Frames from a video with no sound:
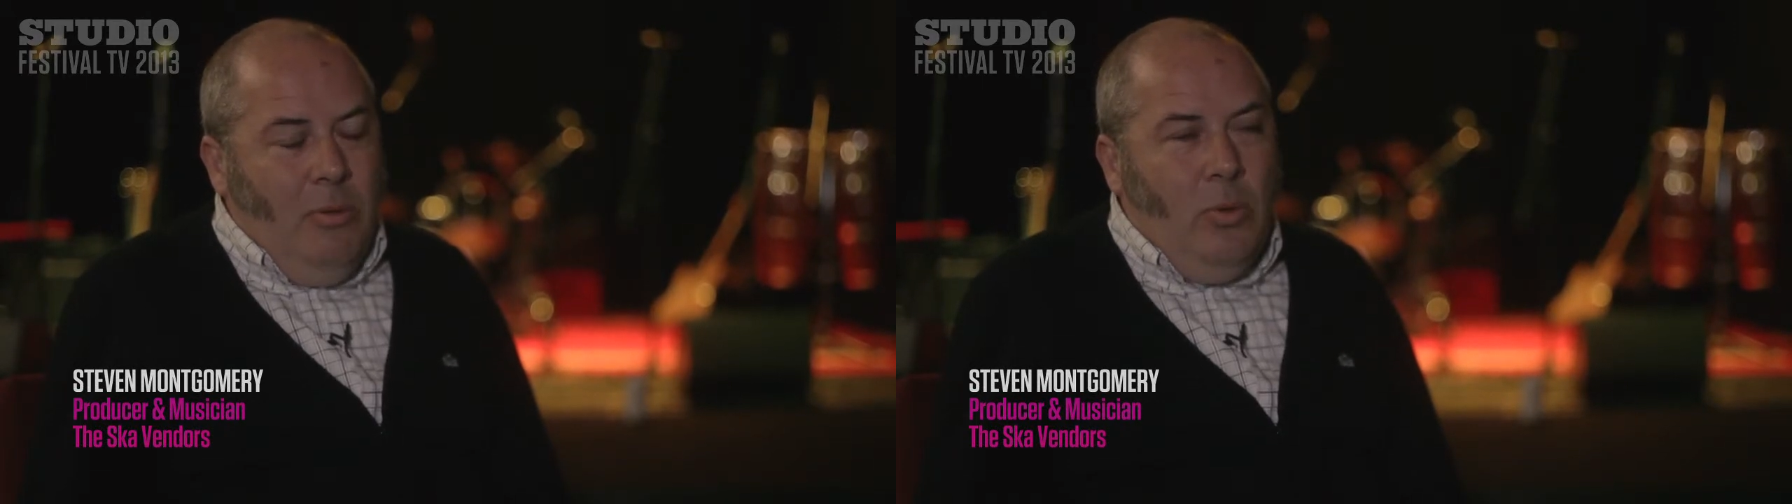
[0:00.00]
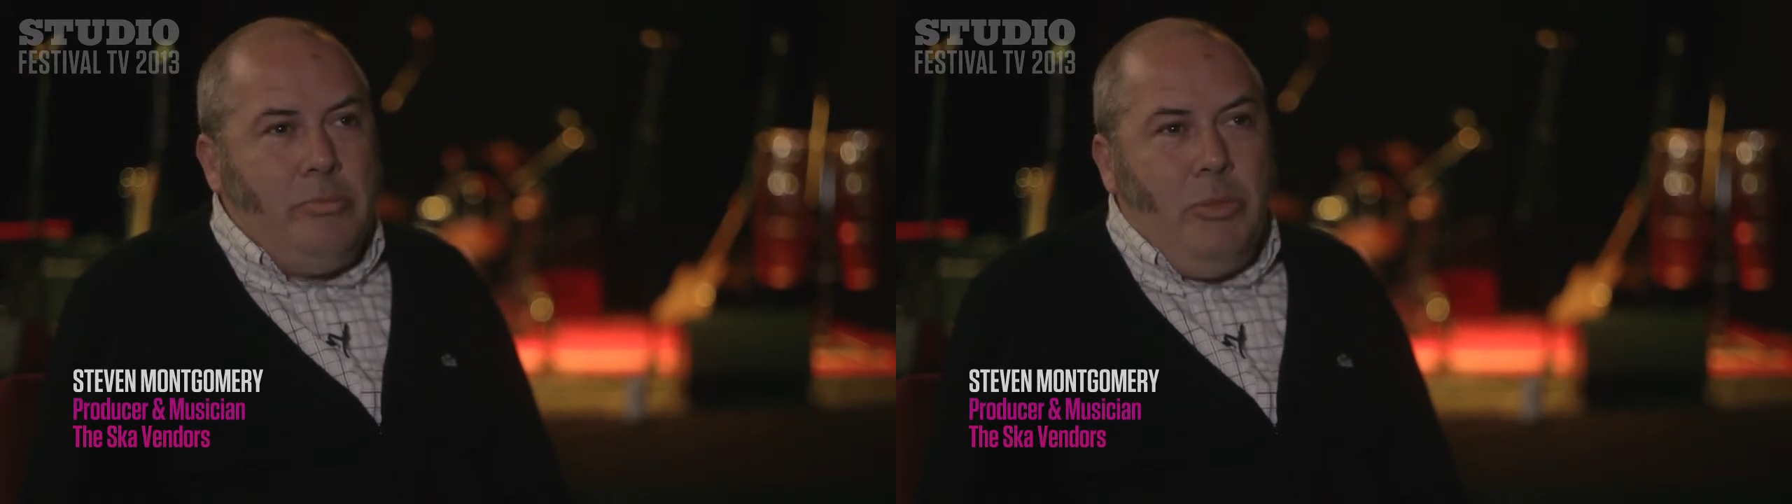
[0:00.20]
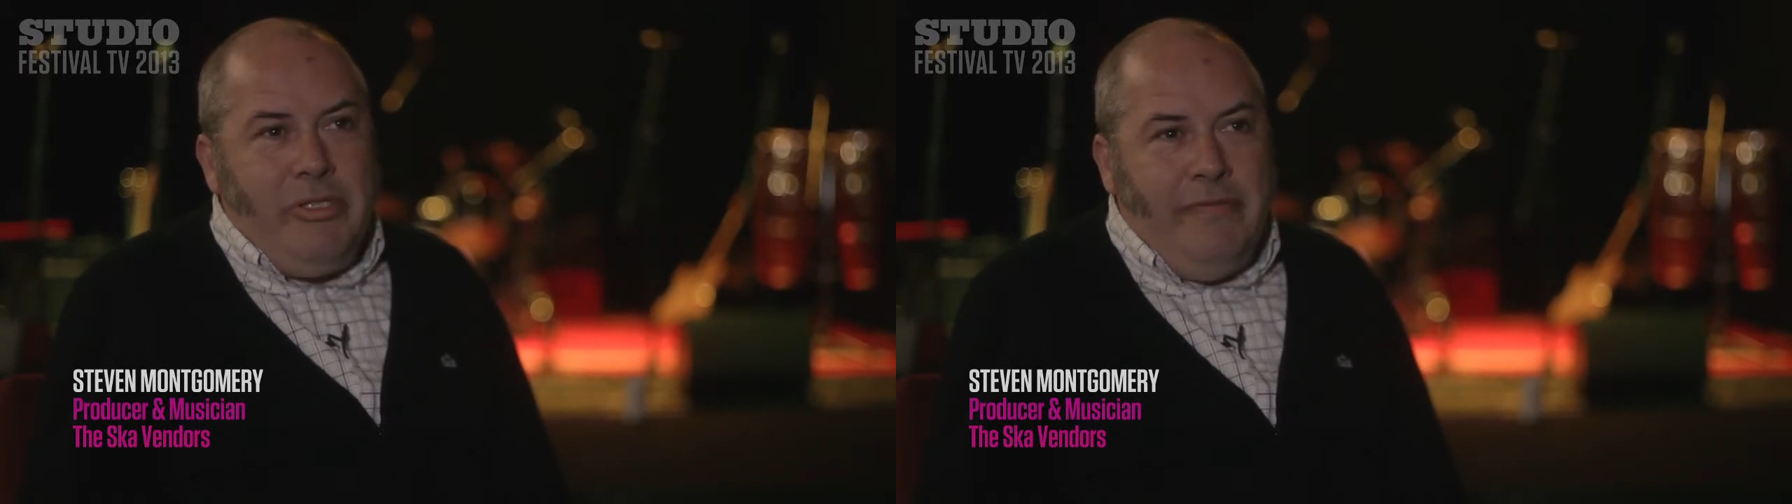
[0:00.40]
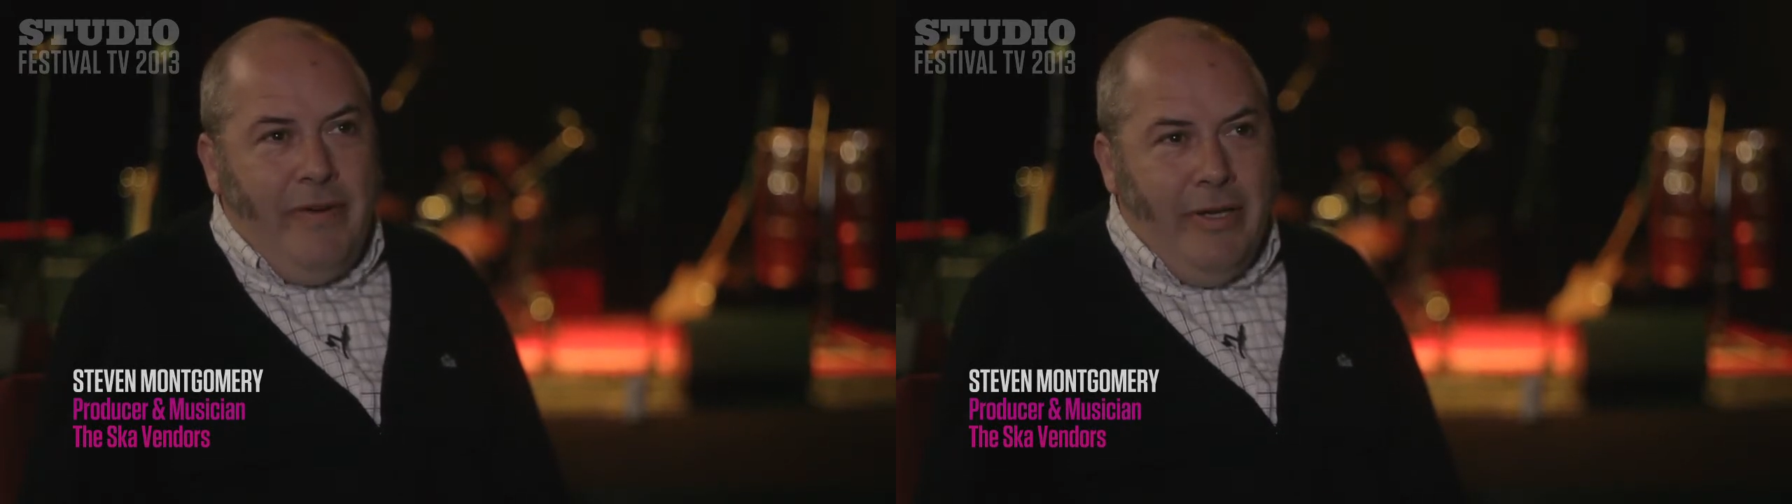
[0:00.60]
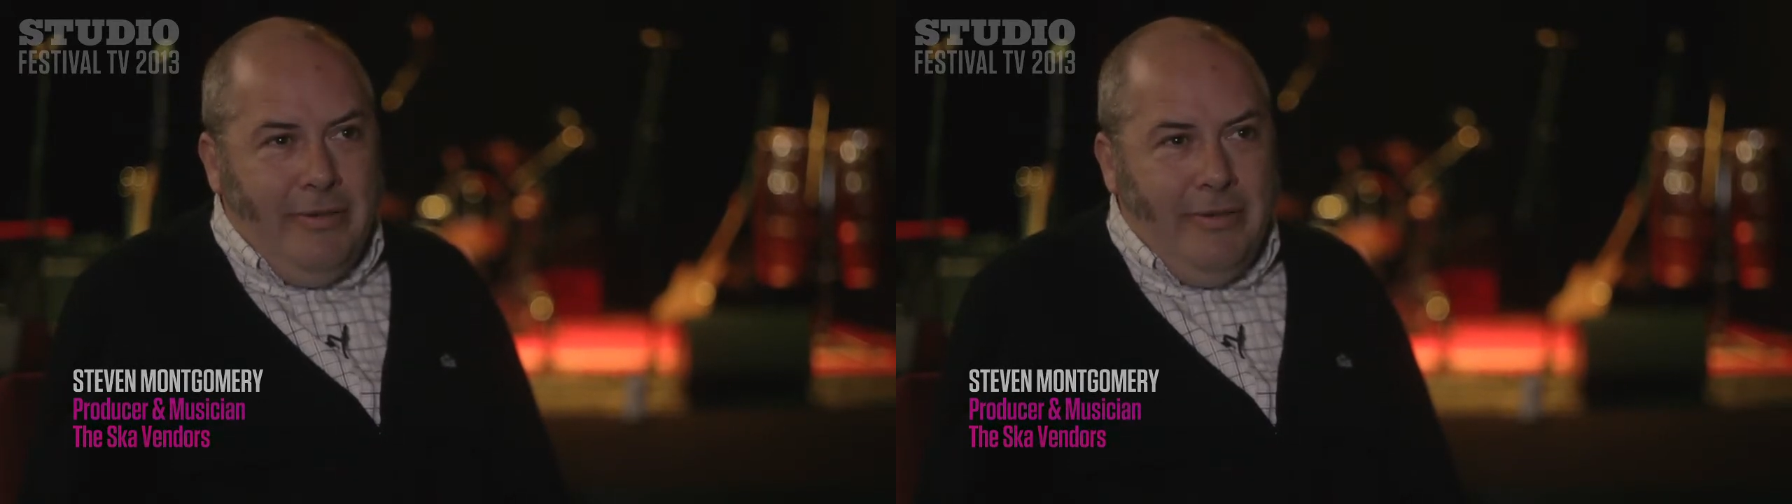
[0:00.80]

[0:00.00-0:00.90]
was much fun,